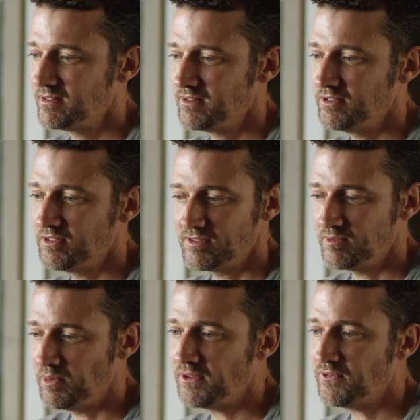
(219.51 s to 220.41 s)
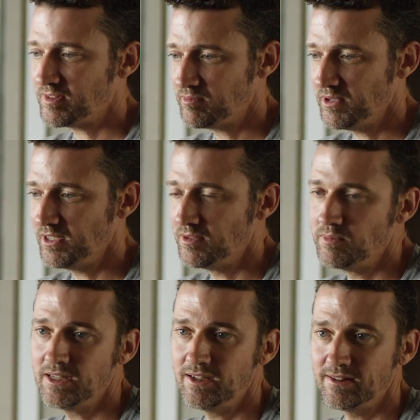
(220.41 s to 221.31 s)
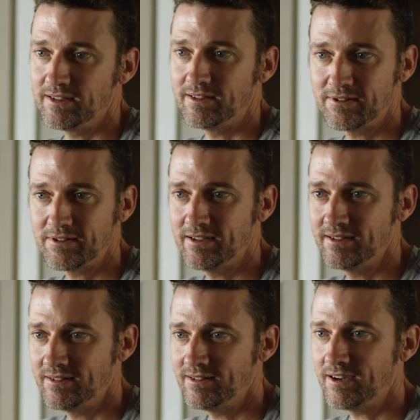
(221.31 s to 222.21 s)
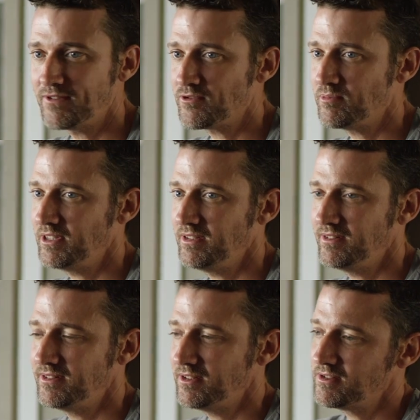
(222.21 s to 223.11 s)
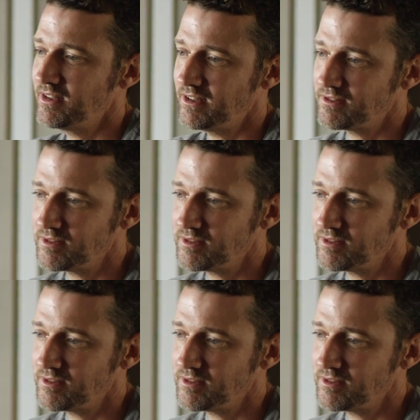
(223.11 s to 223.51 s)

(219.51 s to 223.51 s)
is benefits begin immediately, and not everybody does that.